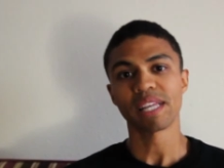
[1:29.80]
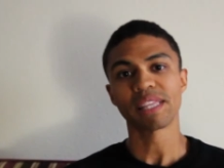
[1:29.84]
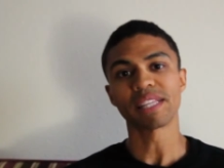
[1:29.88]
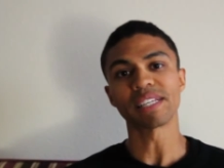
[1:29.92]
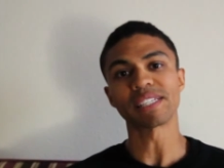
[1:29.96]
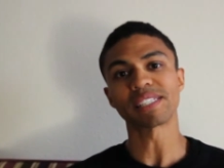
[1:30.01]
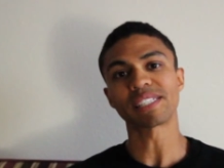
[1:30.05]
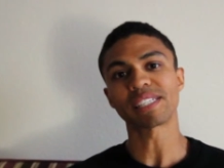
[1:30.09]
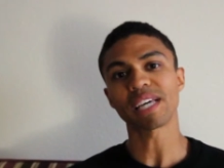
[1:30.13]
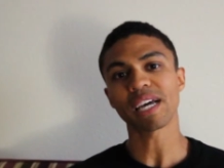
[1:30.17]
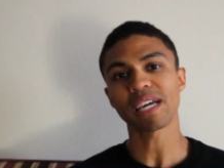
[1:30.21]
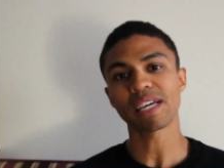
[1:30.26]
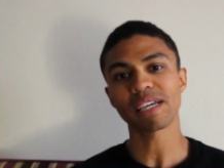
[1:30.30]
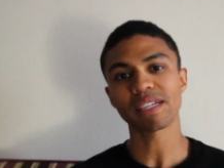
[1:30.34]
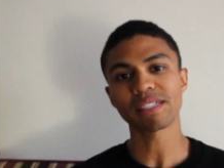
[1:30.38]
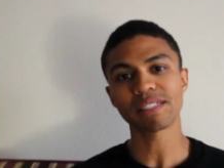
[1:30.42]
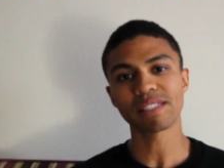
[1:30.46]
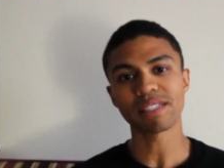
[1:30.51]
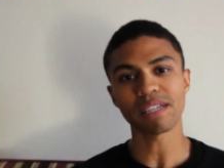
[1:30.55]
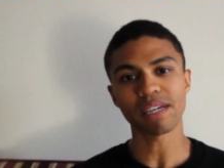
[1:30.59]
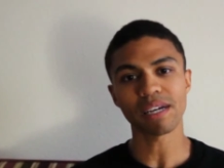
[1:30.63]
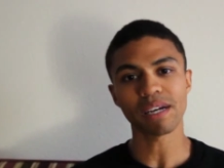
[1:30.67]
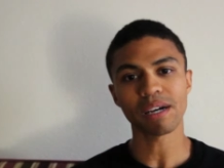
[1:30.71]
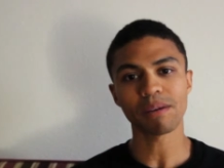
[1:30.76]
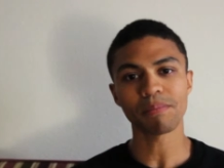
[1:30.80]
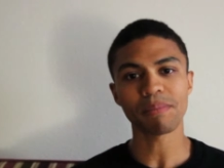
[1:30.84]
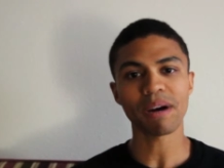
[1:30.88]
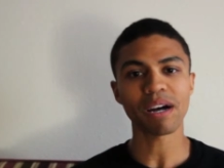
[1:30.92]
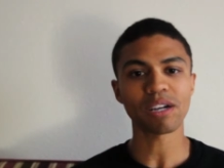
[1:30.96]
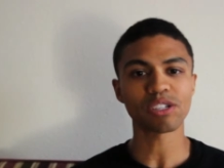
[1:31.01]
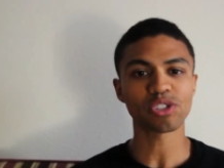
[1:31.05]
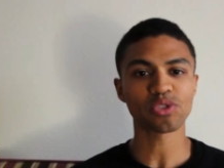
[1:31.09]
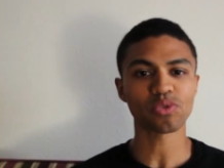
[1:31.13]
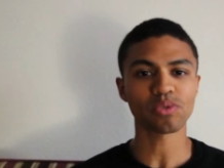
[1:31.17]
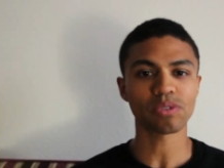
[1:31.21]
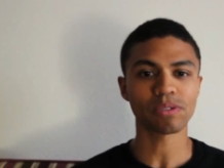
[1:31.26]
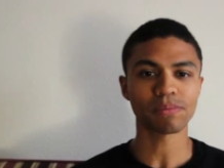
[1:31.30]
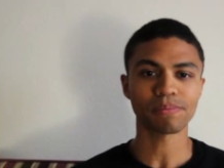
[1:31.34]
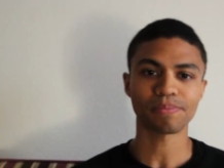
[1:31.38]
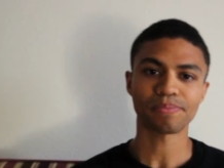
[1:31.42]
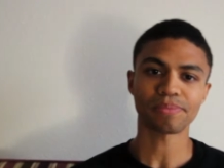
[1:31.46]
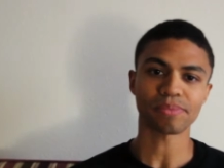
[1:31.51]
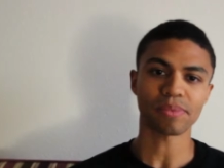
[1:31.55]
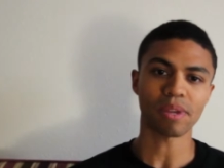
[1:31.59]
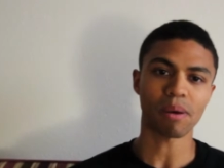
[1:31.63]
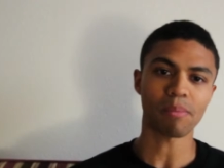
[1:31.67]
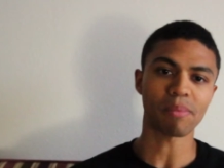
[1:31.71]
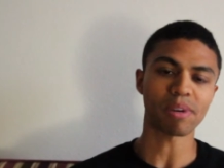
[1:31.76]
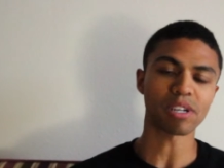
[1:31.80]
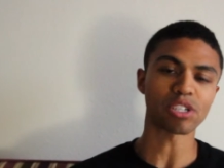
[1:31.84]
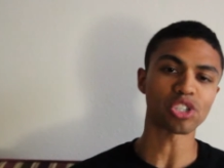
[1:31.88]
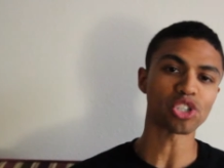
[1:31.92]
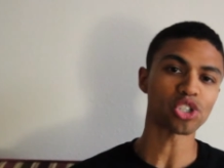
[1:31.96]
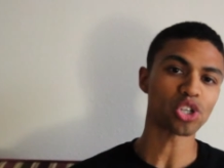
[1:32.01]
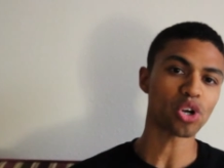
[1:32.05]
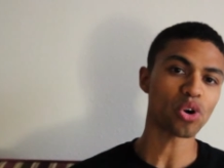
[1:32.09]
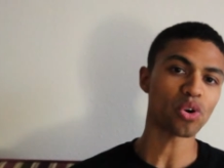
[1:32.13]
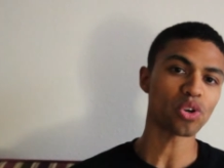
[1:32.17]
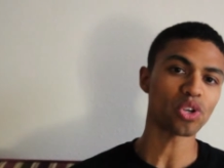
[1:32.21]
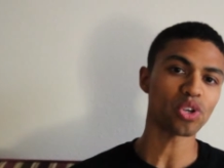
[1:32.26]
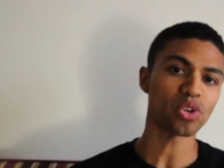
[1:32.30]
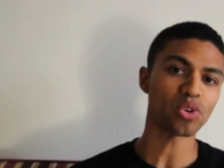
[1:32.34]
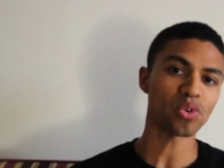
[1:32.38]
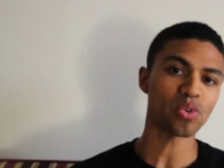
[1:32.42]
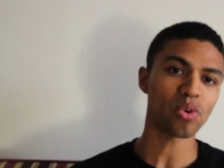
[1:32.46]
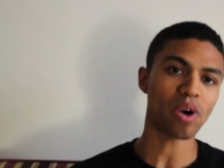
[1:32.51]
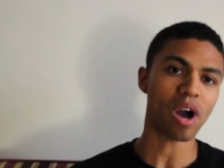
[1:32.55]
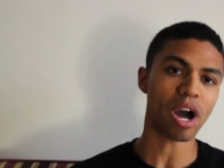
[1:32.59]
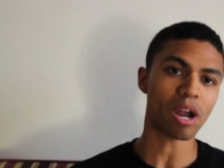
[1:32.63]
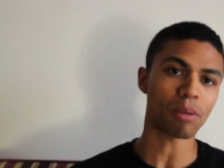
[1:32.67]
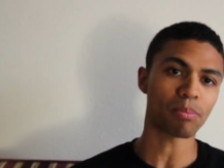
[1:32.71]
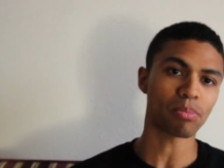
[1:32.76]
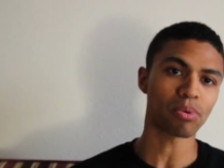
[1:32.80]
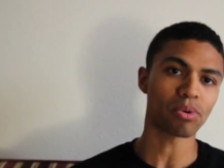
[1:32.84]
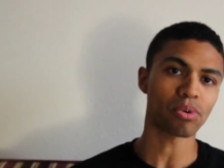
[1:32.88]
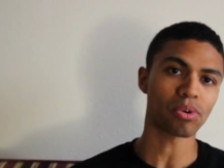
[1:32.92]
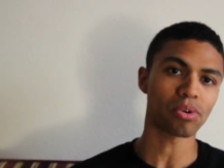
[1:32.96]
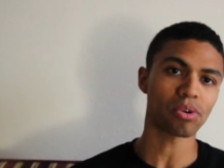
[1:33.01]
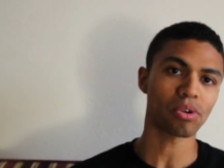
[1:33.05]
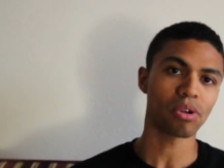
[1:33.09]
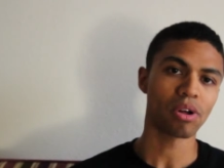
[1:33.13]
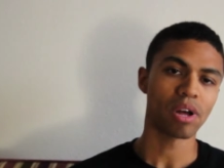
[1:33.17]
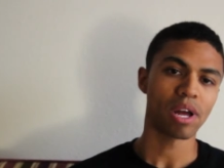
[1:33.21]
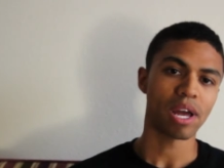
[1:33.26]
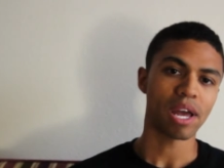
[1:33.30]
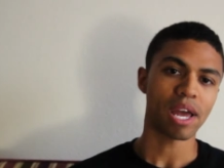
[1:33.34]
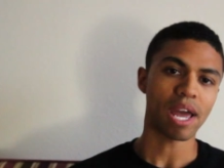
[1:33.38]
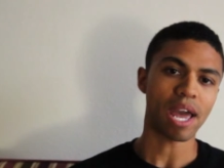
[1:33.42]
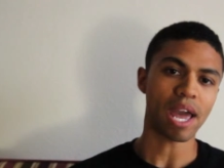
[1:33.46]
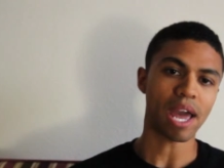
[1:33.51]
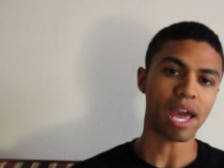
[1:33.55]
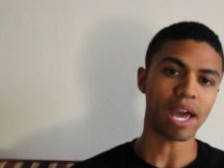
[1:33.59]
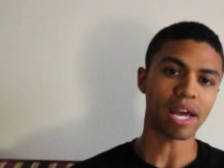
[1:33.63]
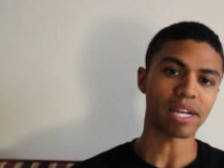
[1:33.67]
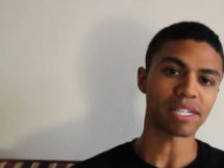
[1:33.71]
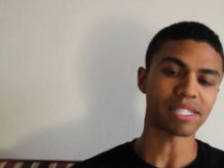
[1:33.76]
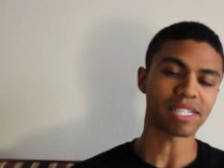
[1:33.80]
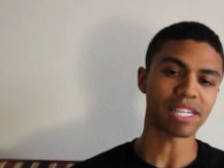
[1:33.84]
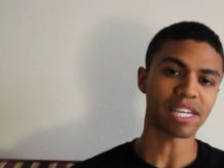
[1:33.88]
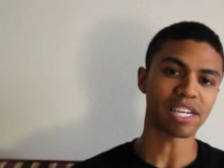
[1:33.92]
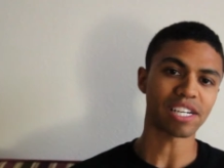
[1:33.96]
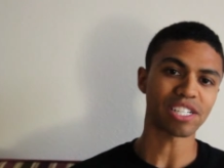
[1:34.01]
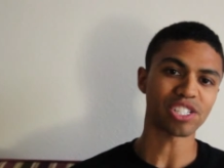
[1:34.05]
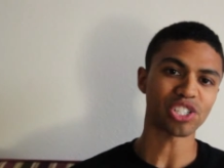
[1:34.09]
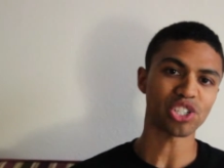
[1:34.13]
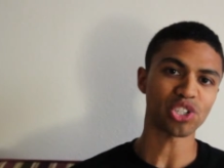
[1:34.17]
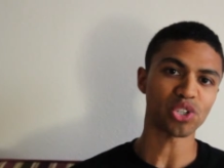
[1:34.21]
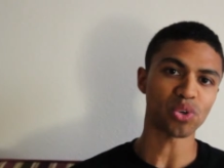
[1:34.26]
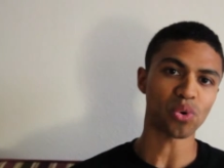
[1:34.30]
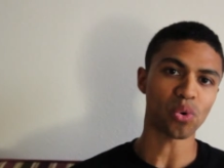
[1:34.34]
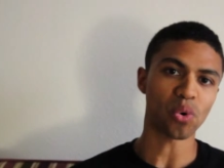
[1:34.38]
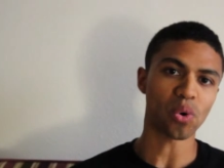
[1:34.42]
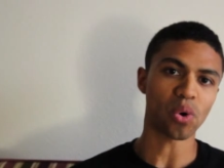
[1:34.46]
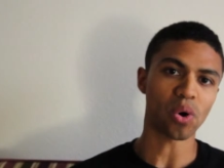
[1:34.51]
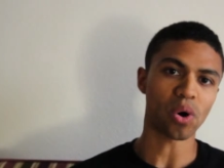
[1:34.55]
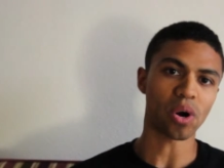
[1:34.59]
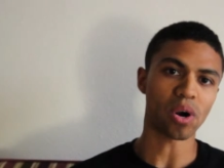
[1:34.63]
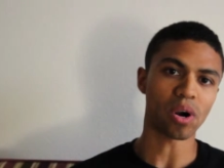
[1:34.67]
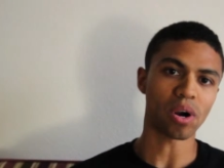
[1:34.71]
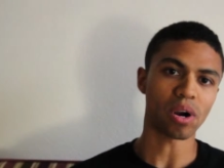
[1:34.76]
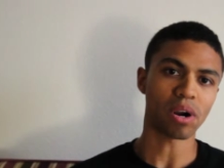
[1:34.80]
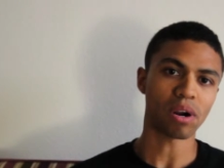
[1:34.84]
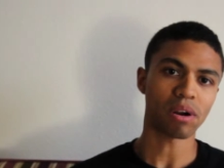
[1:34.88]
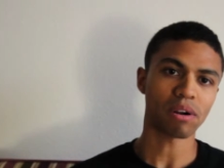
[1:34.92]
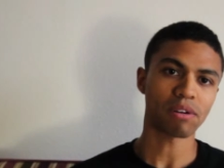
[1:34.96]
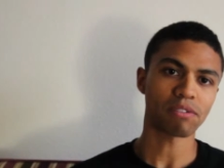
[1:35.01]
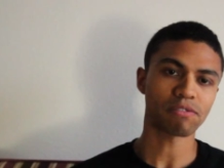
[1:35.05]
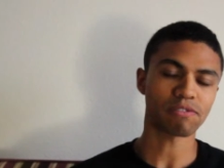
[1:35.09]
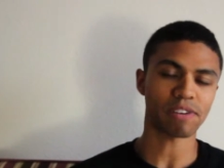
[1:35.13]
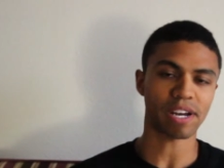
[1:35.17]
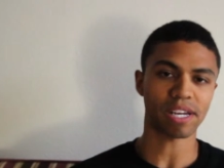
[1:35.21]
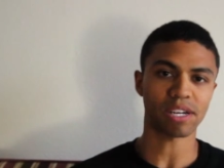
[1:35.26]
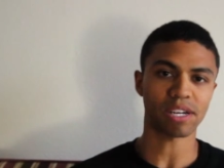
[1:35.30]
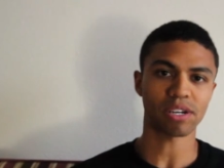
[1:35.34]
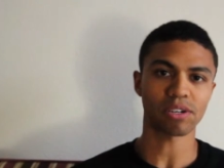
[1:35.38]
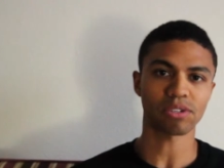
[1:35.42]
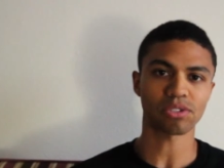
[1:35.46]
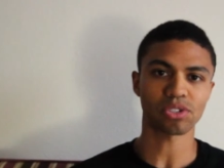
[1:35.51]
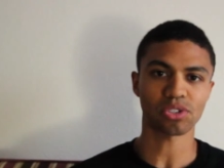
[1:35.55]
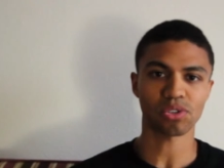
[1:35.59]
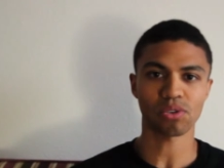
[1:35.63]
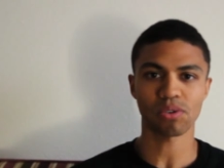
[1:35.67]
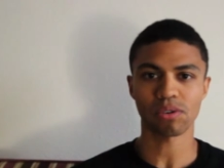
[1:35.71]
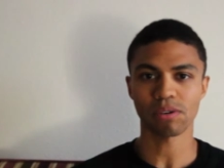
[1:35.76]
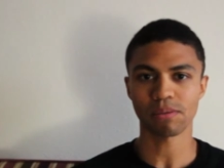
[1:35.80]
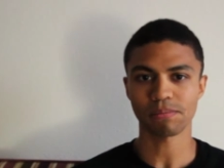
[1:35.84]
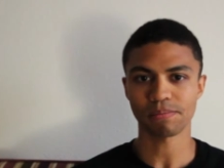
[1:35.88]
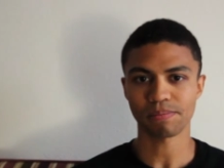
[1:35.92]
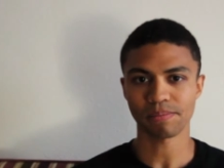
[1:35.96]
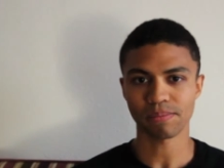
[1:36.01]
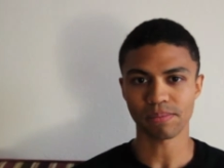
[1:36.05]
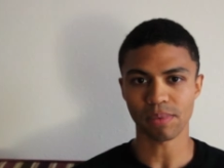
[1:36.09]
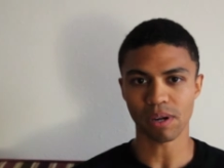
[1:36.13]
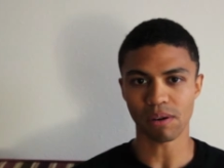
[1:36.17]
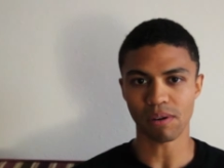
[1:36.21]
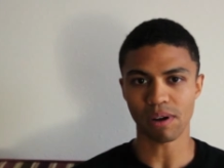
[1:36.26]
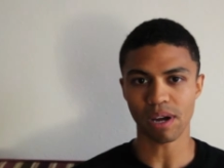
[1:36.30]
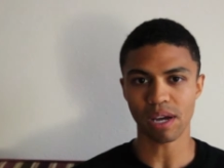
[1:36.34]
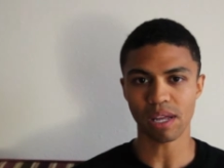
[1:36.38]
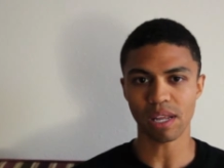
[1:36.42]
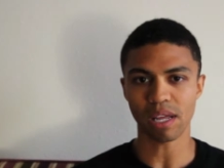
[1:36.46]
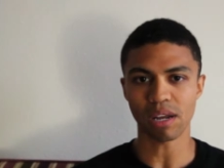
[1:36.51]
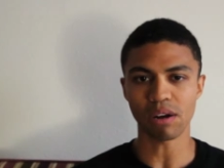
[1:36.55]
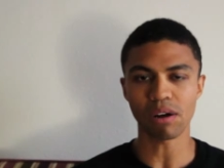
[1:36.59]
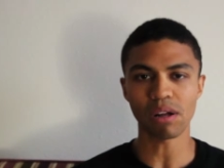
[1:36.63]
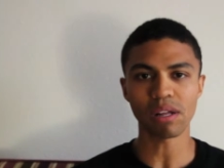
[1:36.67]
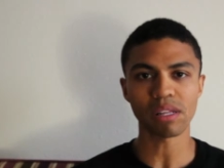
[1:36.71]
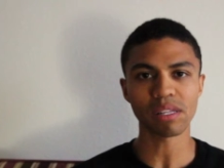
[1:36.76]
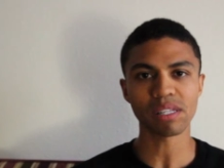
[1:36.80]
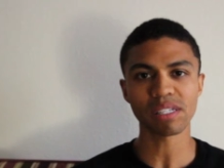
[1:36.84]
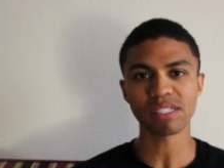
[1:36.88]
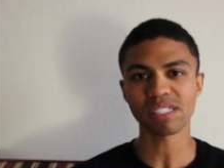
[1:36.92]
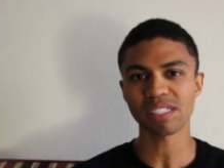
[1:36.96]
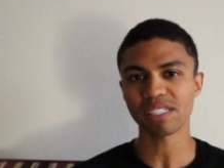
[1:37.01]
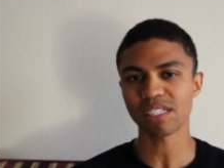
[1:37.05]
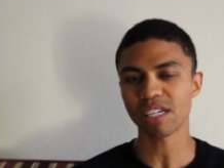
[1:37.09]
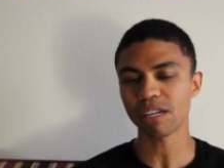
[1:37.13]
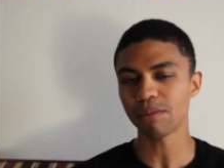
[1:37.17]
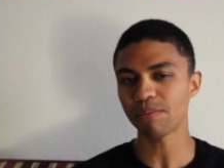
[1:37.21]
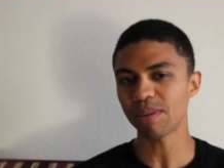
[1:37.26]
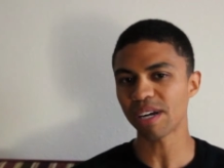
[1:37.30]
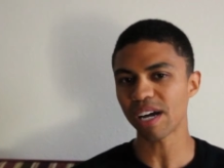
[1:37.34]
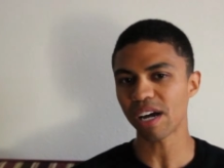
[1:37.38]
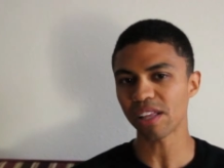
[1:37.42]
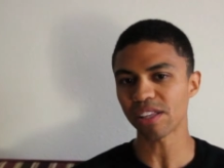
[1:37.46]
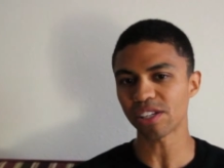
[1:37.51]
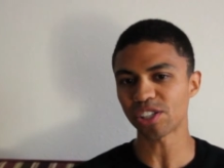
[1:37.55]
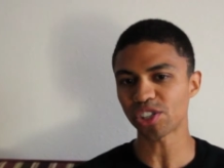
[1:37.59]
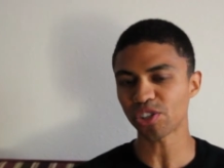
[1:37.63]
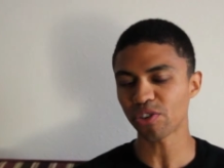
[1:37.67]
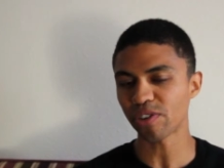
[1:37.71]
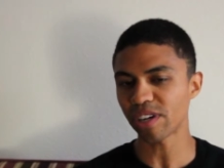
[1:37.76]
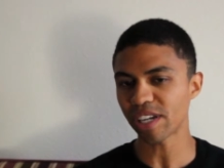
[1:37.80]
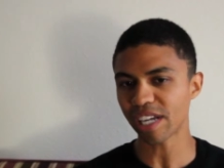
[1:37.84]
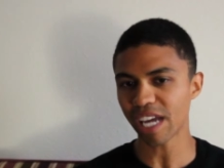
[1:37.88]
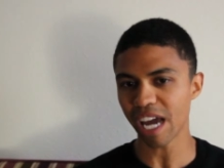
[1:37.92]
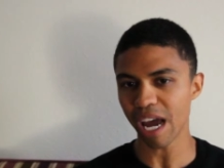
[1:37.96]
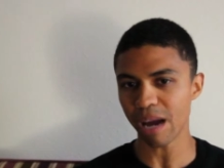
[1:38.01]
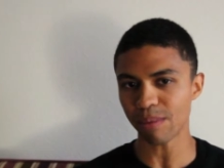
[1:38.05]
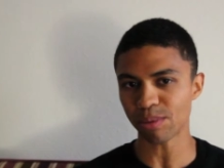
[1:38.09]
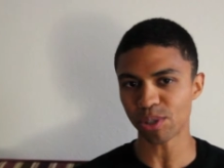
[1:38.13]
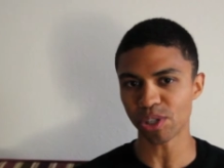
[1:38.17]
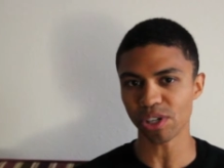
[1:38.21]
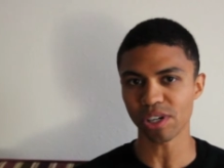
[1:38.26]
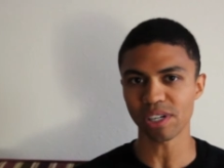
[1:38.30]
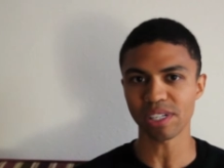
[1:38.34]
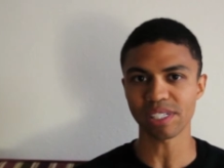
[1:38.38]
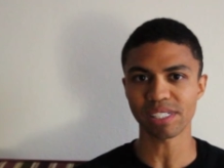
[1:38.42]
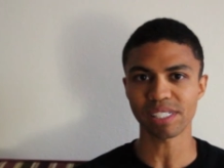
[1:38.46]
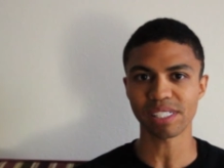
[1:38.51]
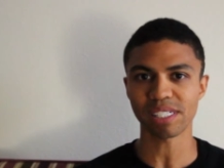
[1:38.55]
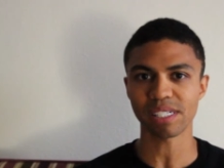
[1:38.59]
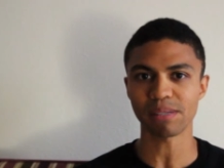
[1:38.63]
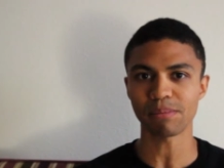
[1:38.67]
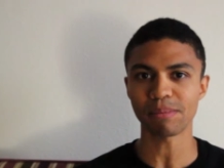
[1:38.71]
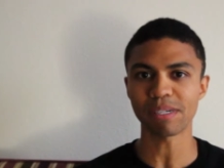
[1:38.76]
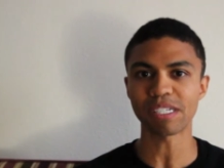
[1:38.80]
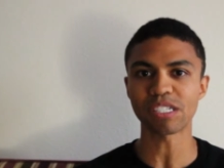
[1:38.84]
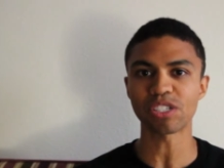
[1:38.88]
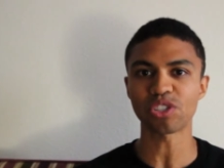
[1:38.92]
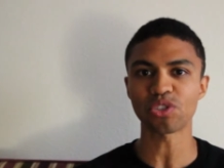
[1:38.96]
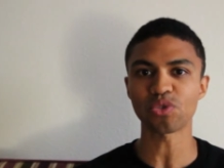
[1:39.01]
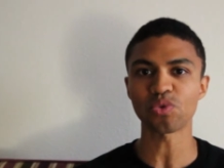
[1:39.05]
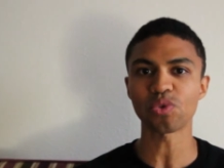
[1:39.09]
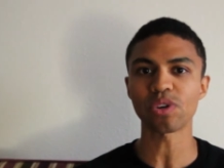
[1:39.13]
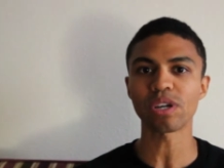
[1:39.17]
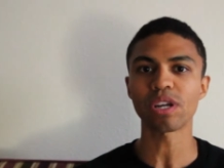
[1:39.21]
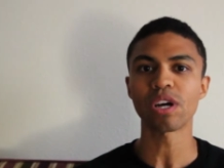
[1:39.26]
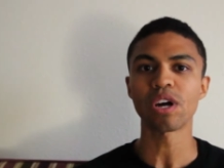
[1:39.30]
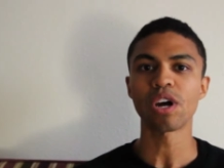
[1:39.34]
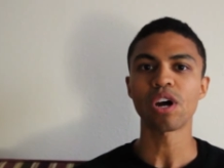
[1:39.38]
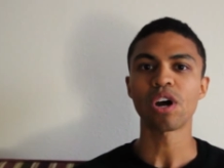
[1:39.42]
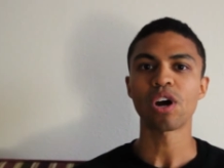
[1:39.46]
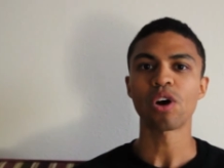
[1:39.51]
In the second uh, module, I'm gonna show you how to pull and get your FICO score, all right? And all of this is gonna be on the screen capture. You're gonna see me do it